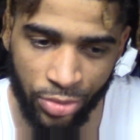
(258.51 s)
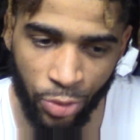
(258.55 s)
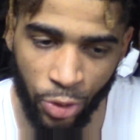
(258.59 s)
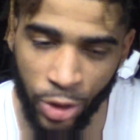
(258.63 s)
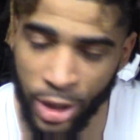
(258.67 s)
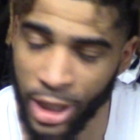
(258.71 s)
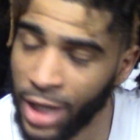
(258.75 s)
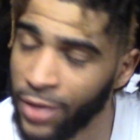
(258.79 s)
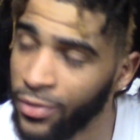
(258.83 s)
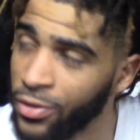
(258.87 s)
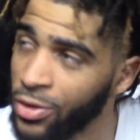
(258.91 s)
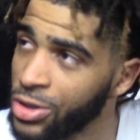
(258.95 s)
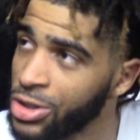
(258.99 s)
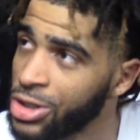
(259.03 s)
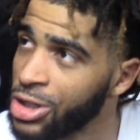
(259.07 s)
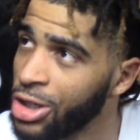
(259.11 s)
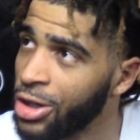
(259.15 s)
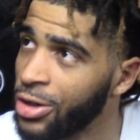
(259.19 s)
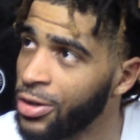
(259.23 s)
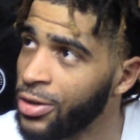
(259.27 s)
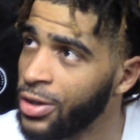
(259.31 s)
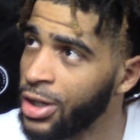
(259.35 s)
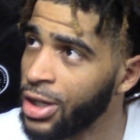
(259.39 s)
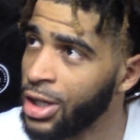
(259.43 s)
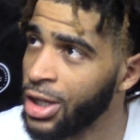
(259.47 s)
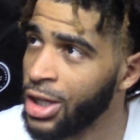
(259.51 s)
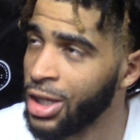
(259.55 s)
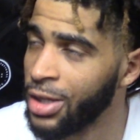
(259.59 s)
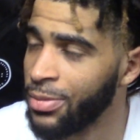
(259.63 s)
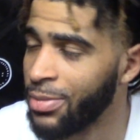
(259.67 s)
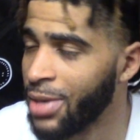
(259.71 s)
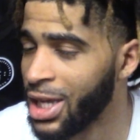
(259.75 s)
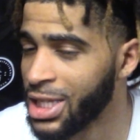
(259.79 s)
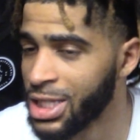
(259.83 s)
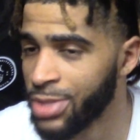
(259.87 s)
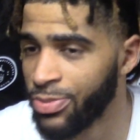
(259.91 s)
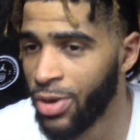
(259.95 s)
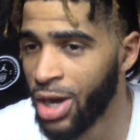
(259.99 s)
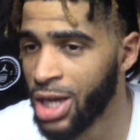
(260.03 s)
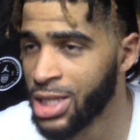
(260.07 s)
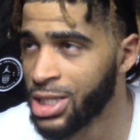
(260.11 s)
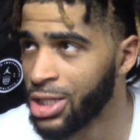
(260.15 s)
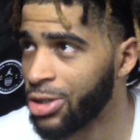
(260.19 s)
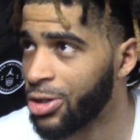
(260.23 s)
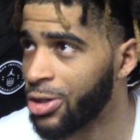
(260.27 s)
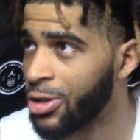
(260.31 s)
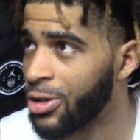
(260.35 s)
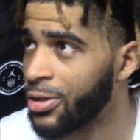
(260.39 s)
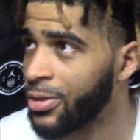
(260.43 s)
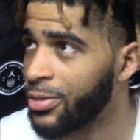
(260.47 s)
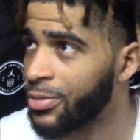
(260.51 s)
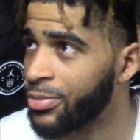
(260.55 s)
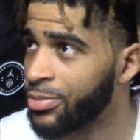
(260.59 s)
whenever, so not surprised at all.